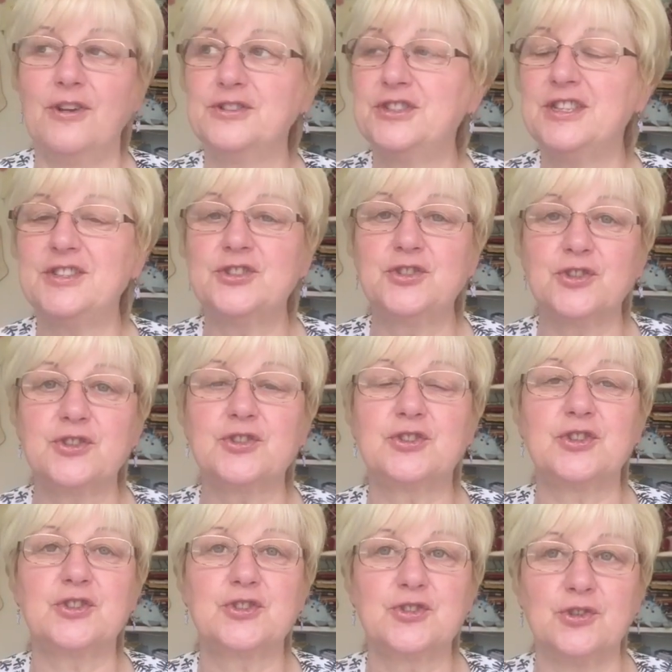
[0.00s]
she's
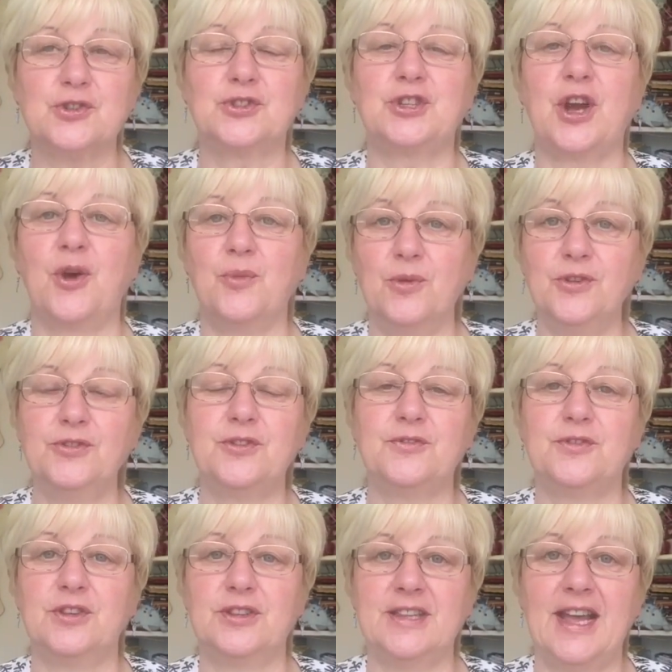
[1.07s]
just such a
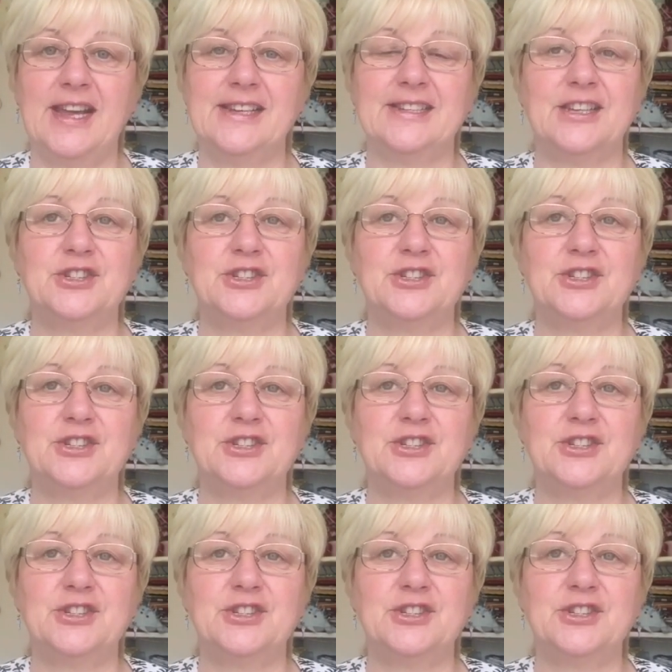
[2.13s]
wonderful lady.